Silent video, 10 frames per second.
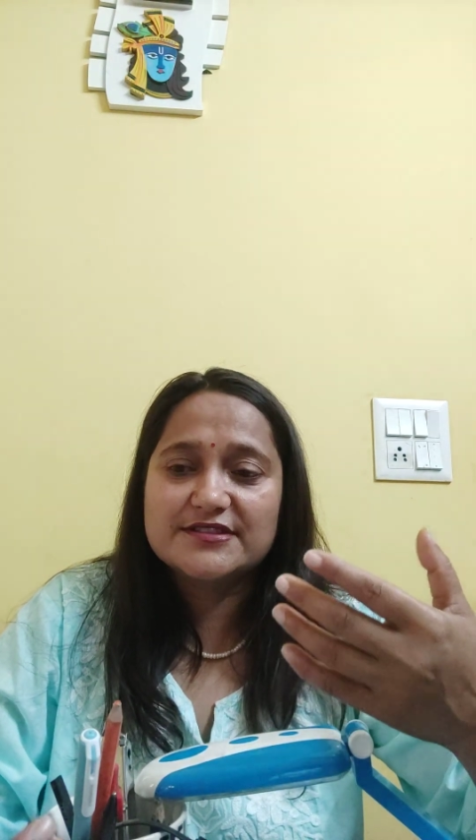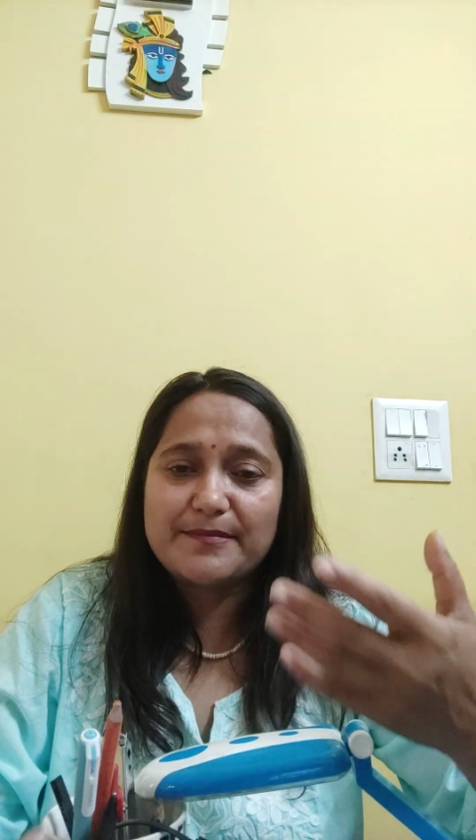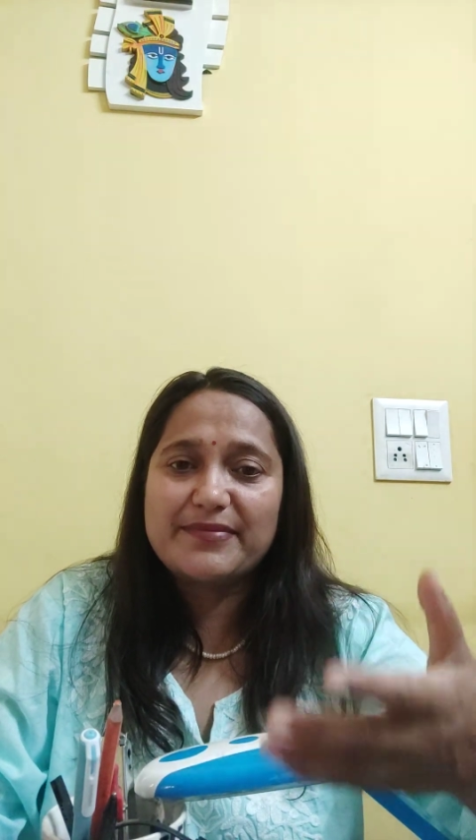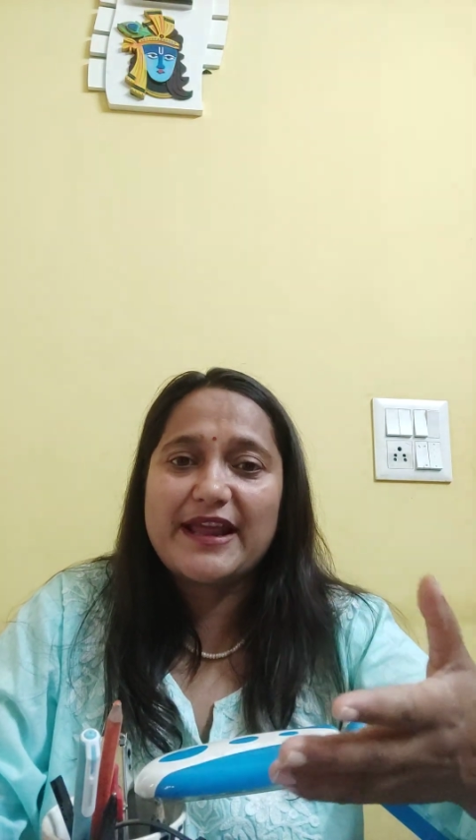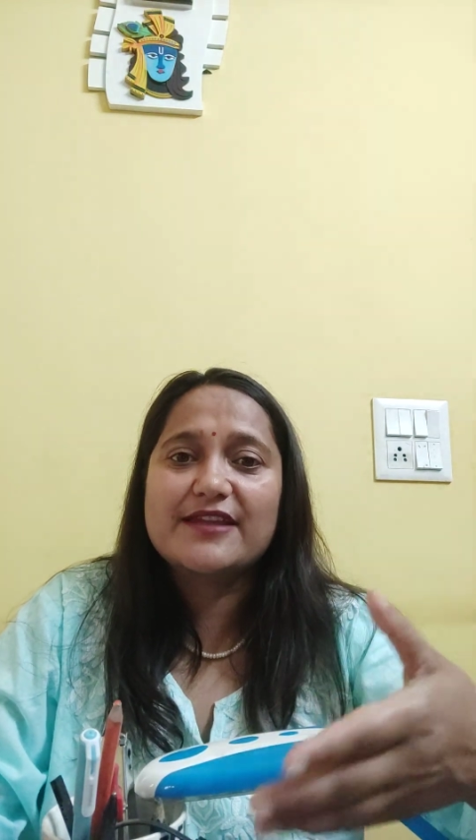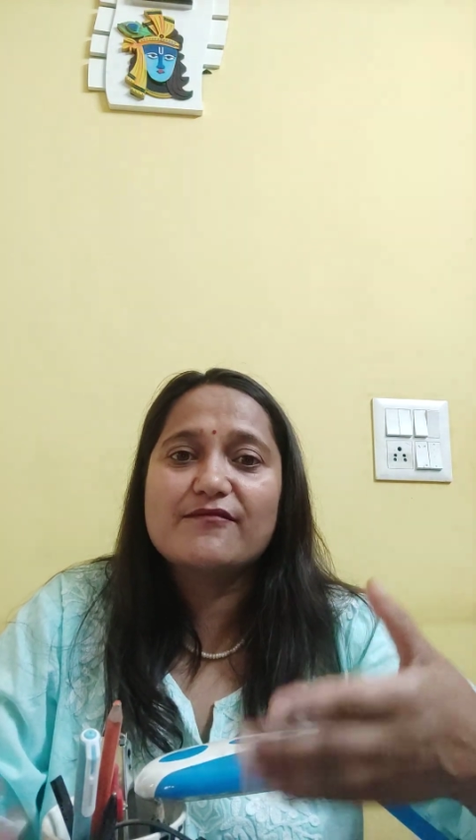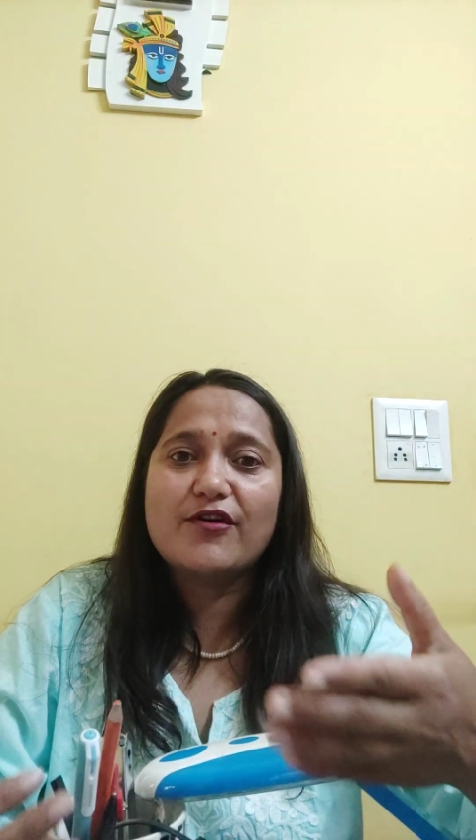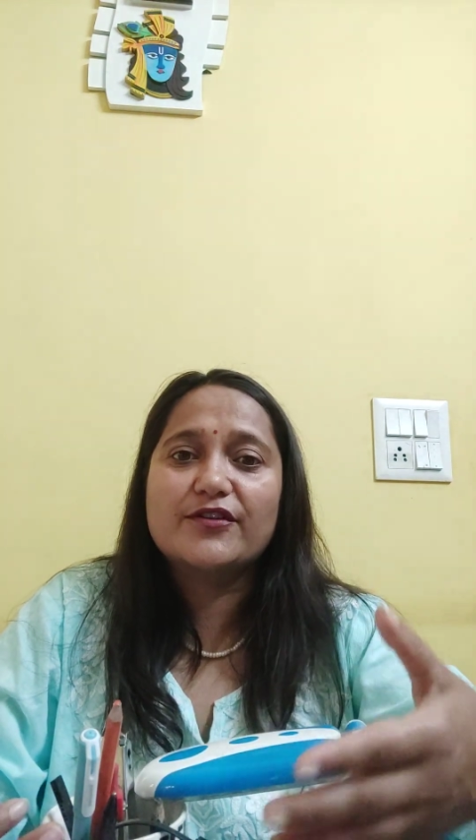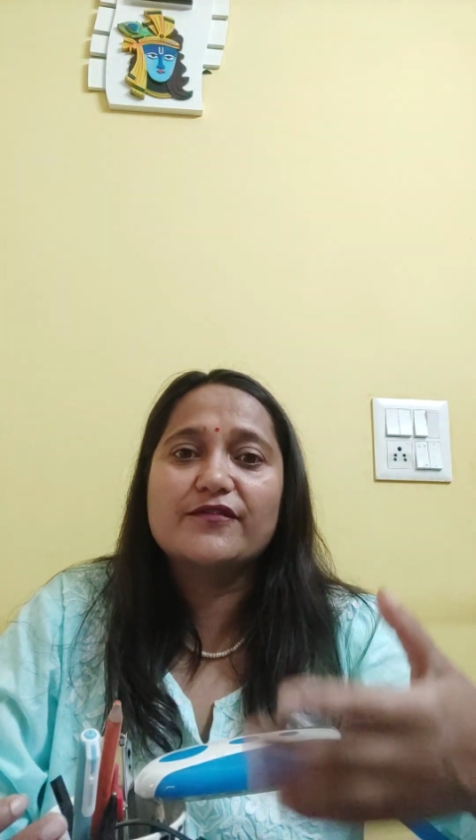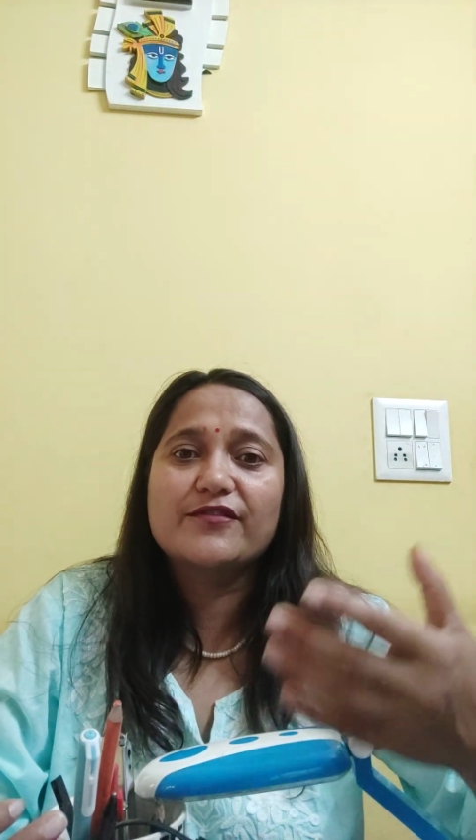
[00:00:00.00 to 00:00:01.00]
supplying
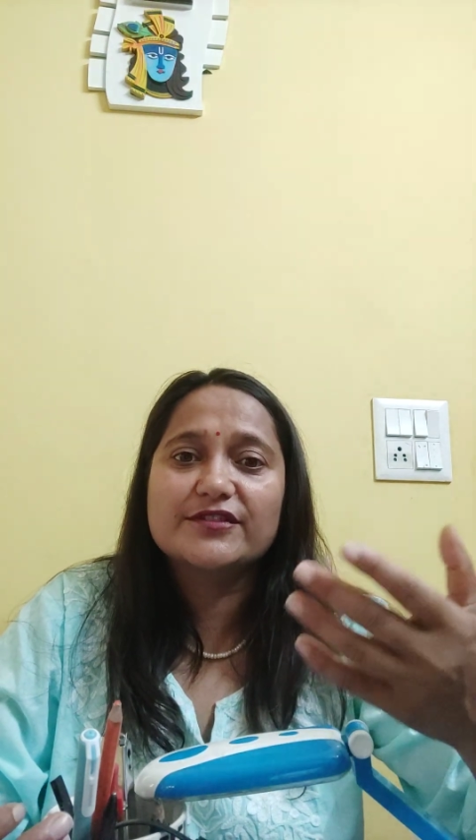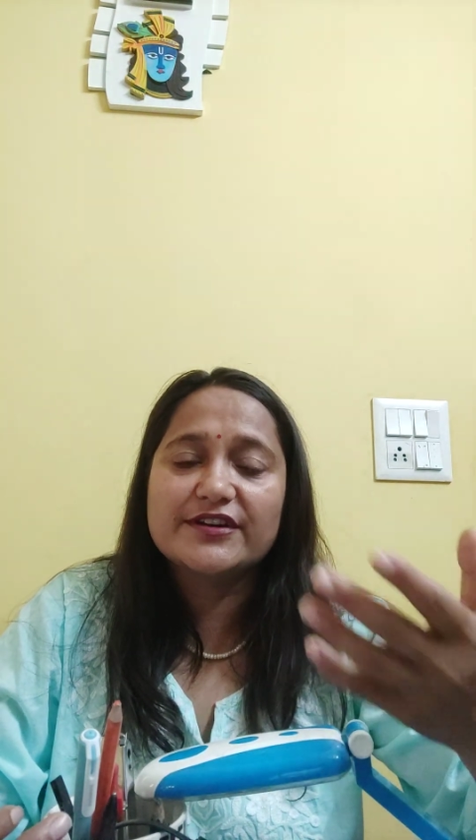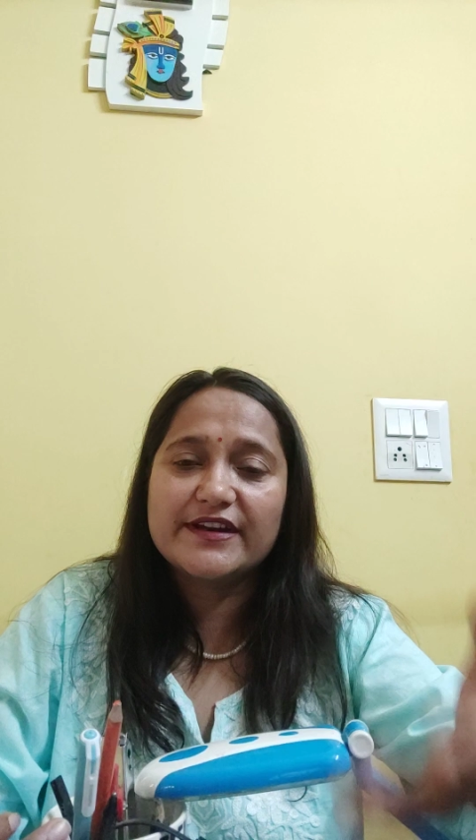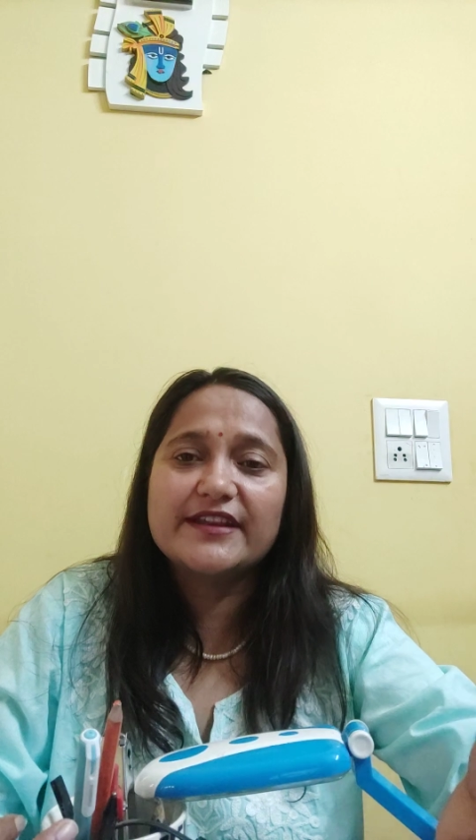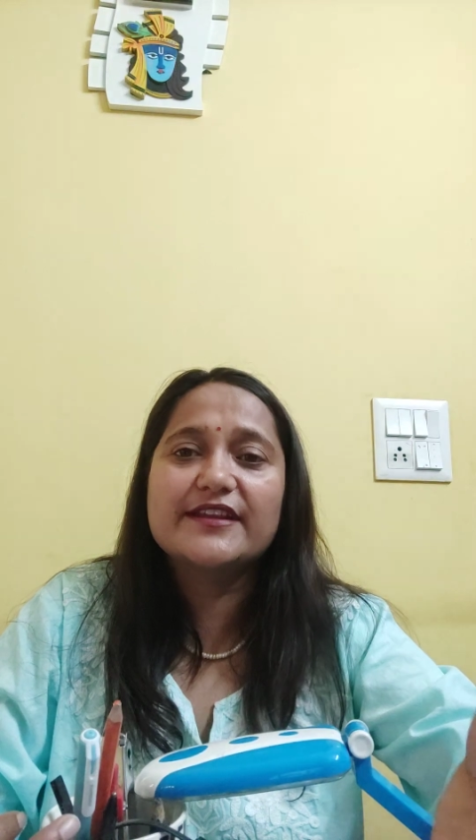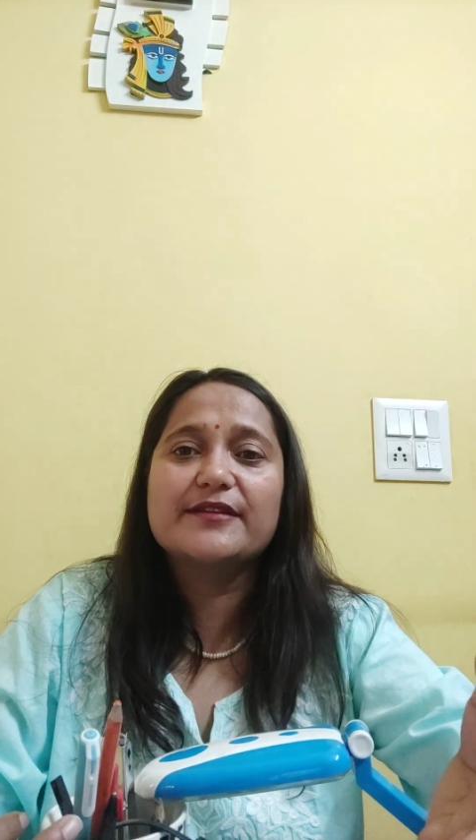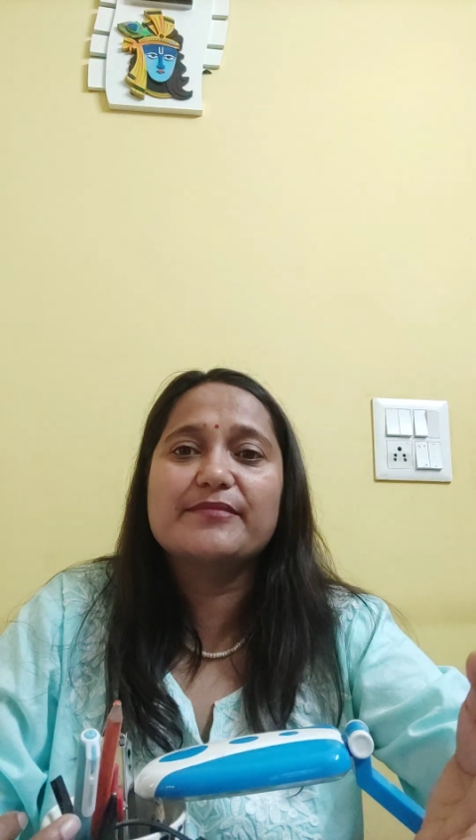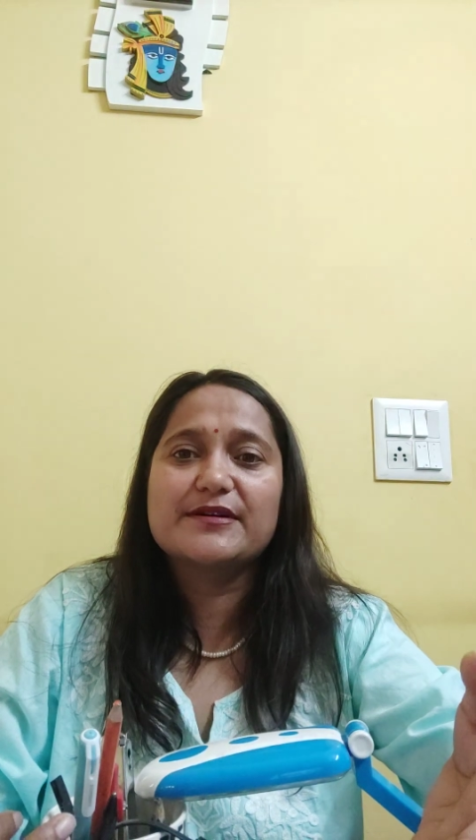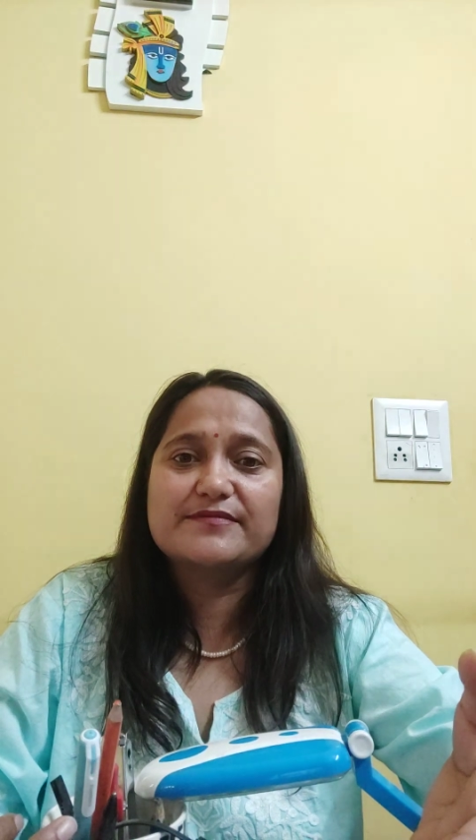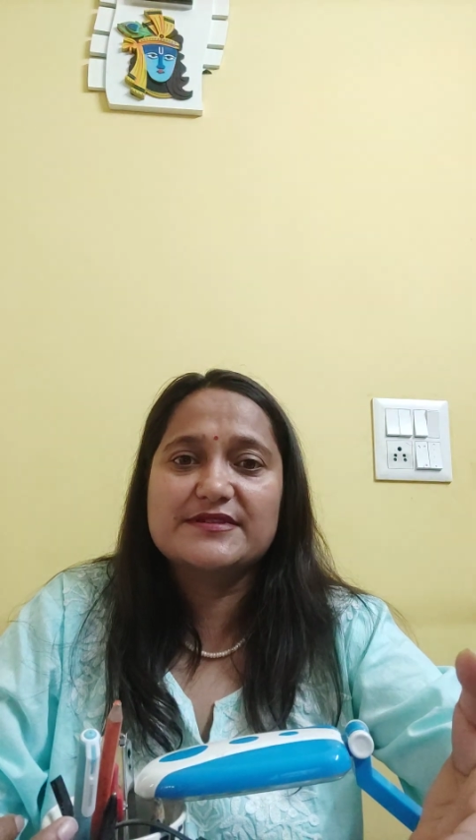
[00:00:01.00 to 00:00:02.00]
water for the drinking
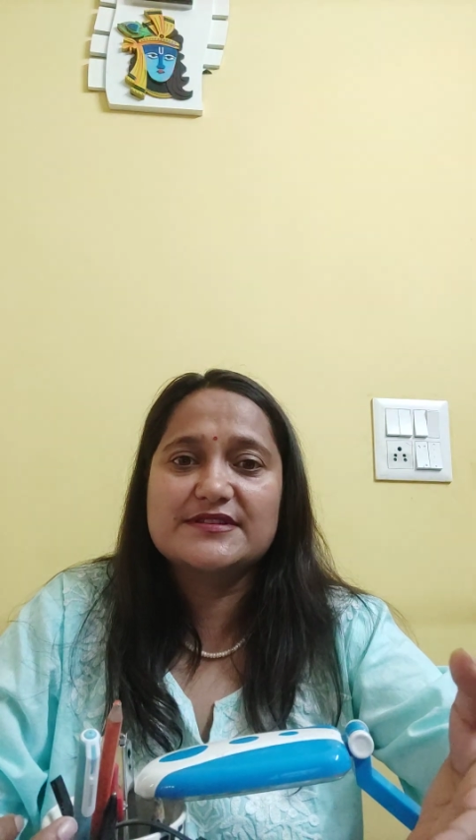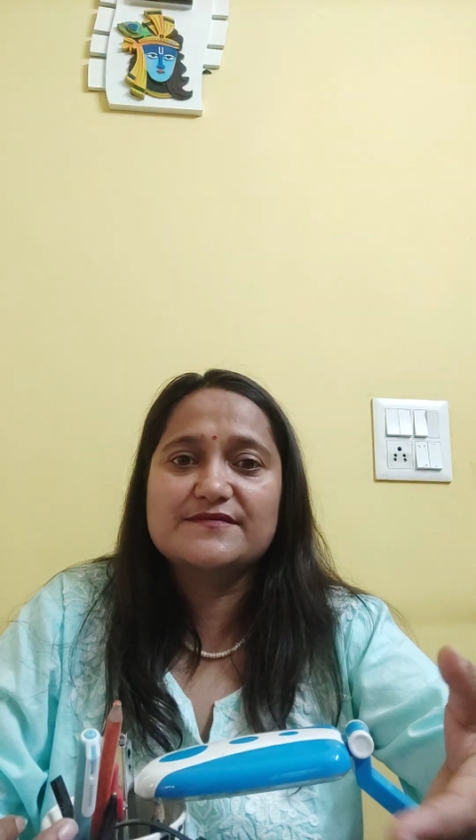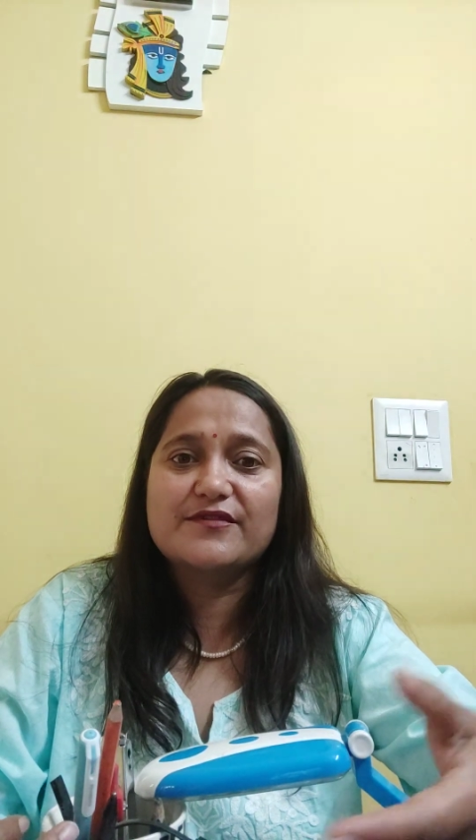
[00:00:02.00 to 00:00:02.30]
purpose,